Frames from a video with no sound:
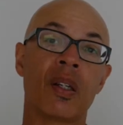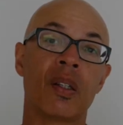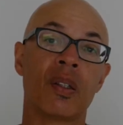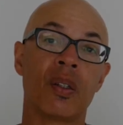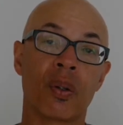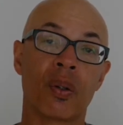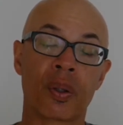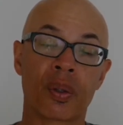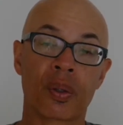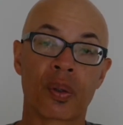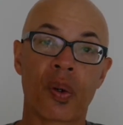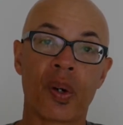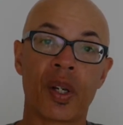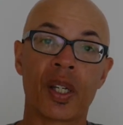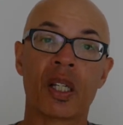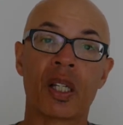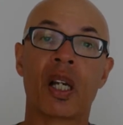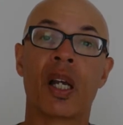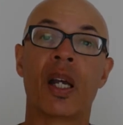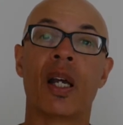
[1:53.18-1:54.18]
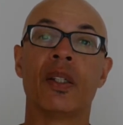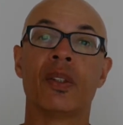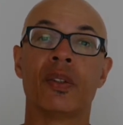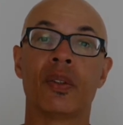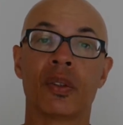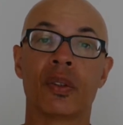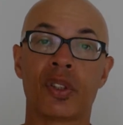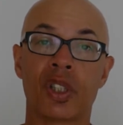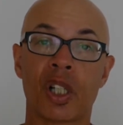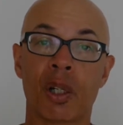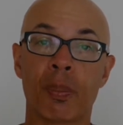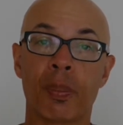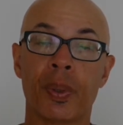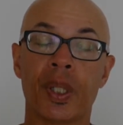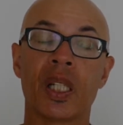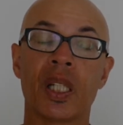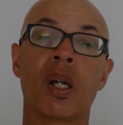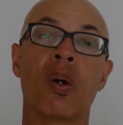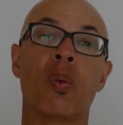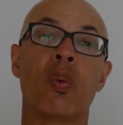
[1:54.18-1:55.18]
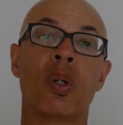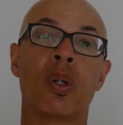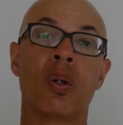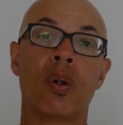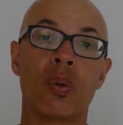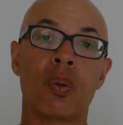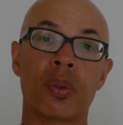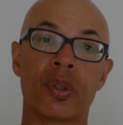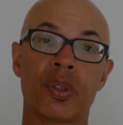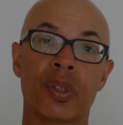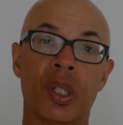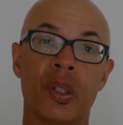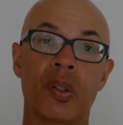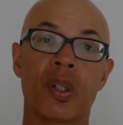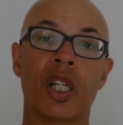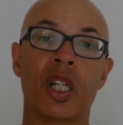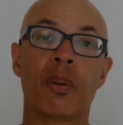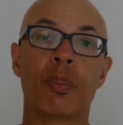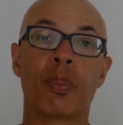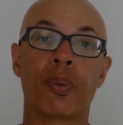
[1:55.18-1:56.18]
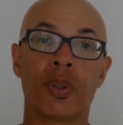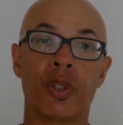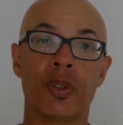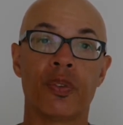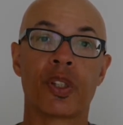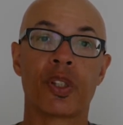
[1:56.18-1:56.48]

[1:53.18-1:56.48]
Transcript: your throwing and your jumping will also improve